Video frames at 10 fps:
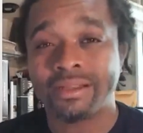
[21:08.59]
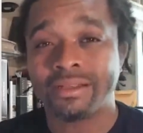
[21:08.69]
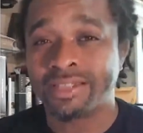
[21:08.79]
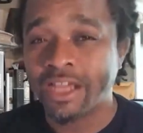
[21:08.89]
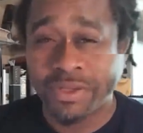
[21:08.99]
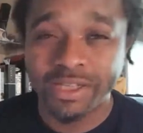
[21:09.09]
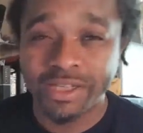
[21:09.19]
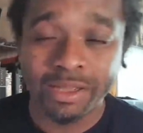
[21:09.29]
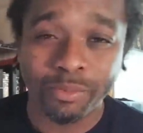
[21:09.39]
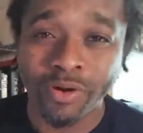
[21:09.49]
Definitely
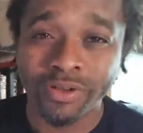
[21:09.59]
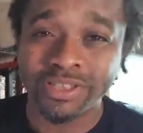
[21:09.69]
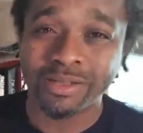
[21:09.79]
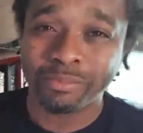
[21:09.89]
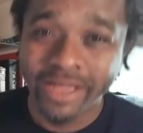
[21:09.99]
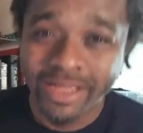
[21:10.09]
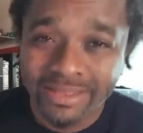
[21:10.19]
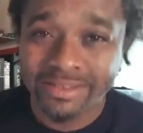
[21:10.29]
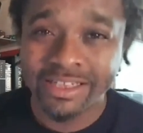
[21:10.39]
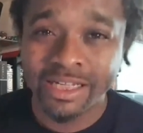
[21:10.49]
get more into the
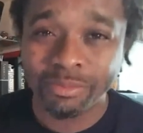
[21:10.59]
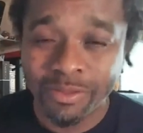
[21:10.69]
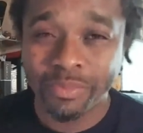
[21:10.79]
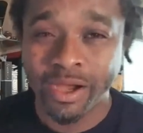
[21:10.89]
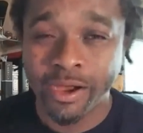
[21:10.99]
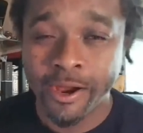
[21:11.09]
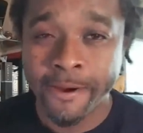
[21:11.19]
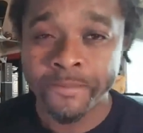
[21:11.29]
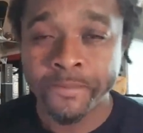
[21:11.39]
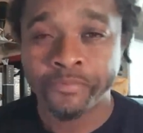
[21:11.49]
Byzantine Empire,
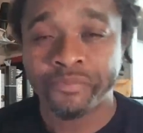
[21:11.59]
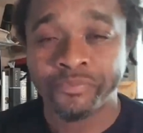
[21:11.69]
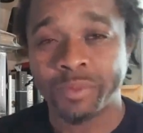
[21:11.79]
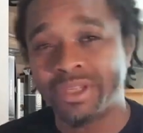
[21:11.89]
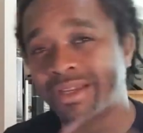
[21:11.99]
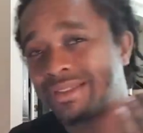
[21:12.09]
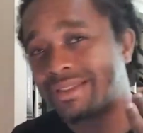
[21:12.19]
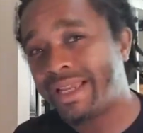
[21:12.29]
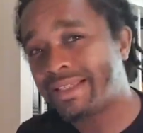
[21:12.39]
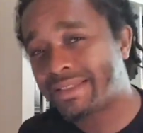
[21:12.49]
because they
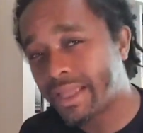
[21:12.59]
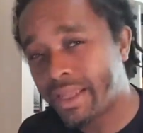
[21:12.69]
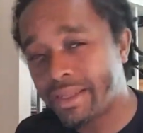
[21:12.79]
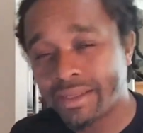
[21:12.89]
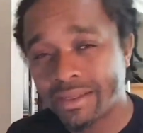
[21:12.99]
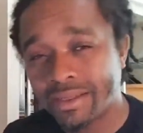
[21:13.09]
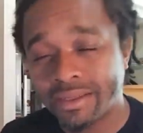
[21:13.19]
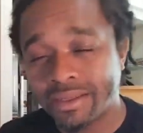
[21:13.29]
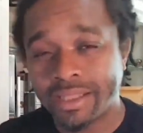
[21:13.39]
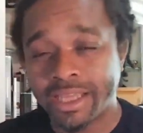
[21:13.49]
say
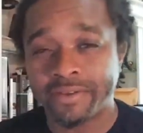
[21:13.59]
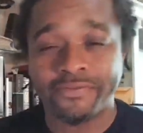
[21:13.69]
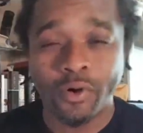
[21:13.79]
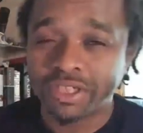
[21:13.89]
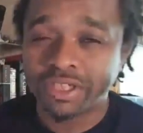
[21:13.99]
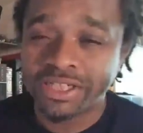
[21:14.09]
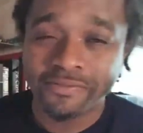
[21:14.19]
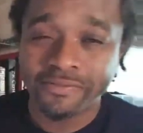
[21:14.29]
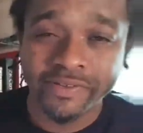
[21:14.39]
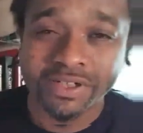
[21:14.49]
that in
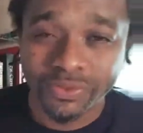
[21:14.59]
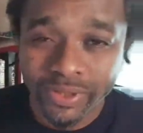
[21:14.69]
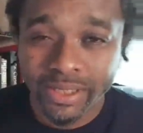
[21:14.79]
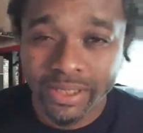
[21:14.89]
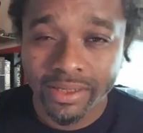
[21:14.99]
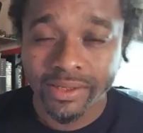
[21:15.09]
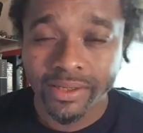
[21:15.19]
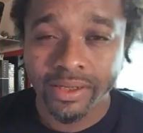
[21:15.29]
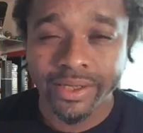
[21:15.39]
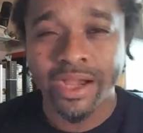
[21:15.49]
1453,
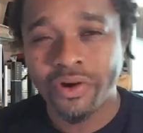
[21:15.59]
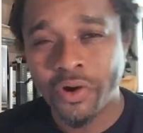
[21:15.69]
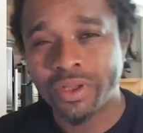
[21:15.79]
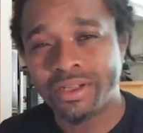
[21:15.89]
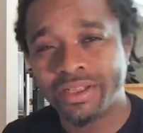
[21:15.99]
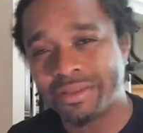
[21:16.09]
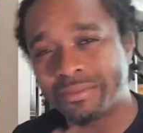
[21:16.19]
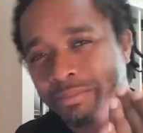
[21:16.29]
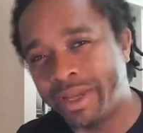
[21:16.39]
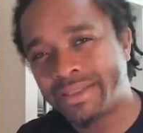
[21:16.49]
not only did the
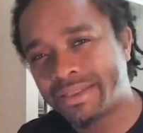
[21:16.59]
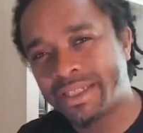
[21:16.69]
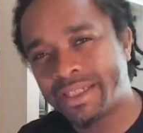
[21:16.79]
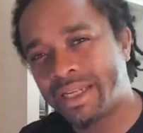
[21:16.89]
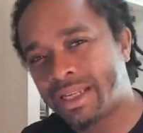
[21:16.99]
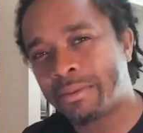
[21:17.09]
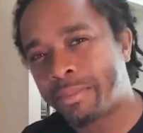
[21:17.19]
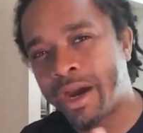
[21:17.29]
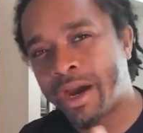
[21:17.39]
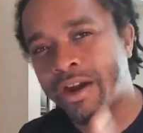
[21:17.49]
Byzantine
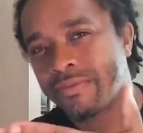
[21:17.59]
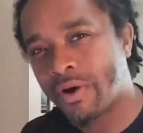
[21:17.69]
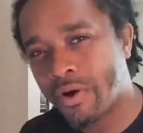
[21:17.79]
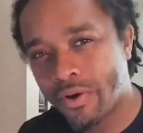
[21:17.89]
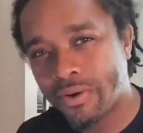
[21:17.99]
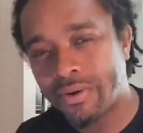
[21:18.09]
Empire fall,